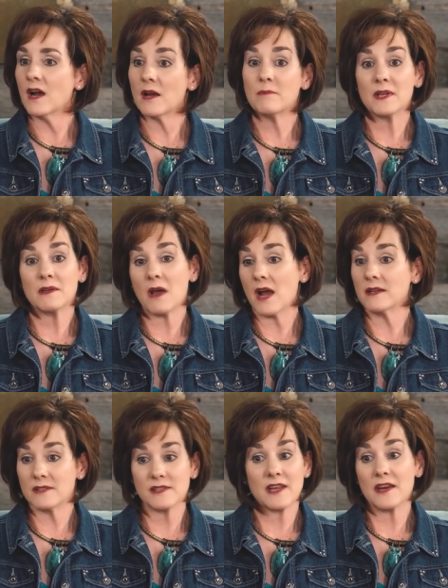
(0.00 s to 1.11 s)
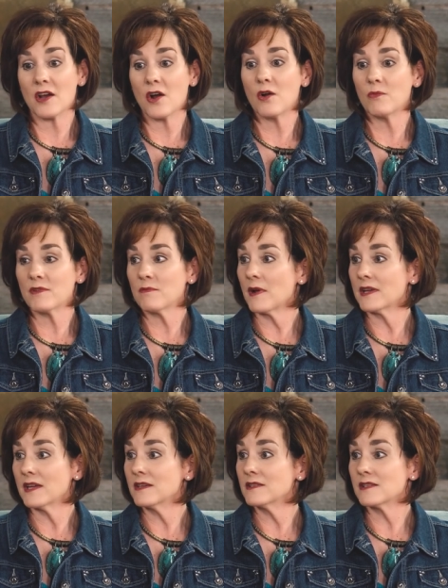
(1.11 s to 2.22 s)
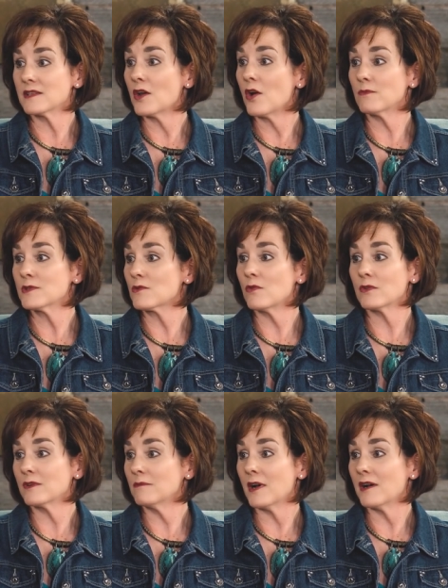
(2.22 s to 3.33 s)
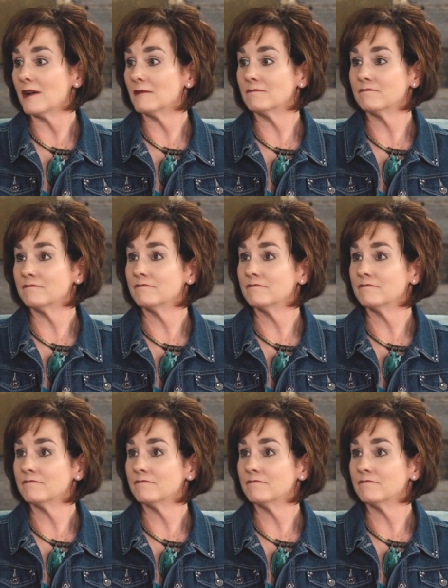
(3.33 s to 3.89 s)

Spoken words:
I'd stayed at home with my kids and homeschooled them.